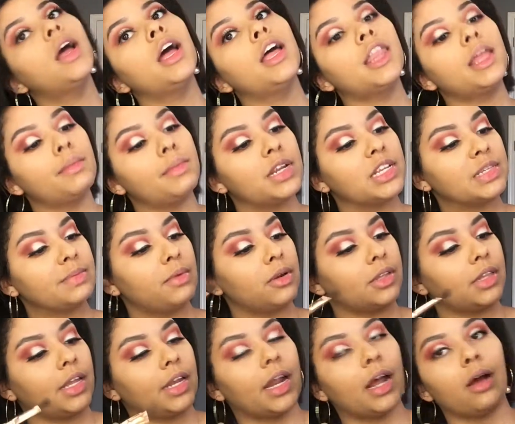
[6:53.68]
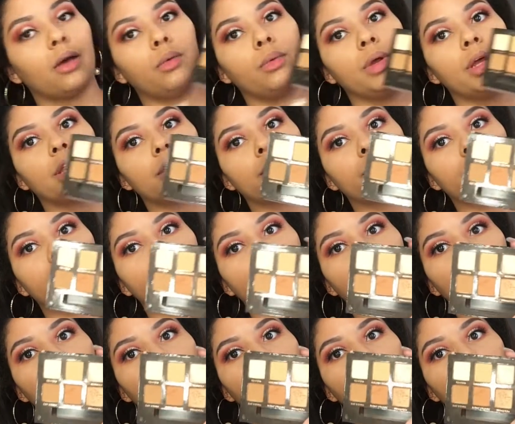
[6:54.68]
And I'm going to smoke that out with
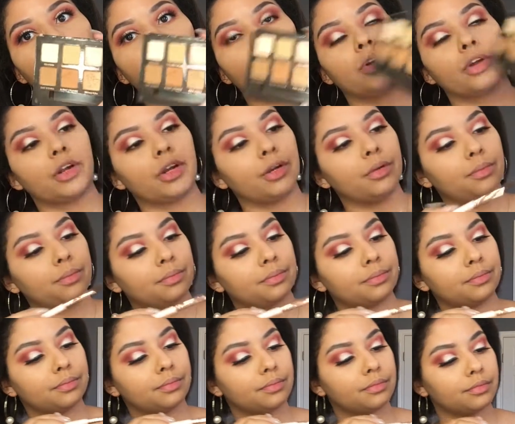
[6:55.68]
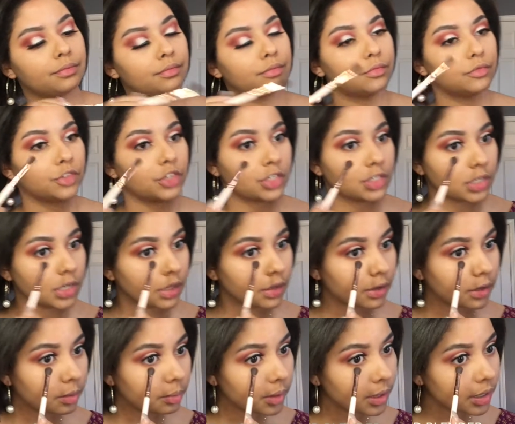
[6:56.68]
Red Ochre, just a
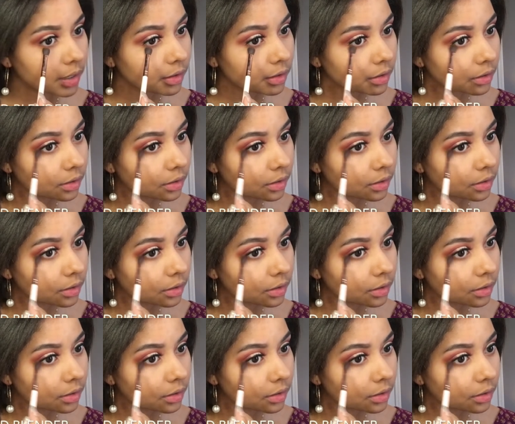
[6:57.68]
little bit.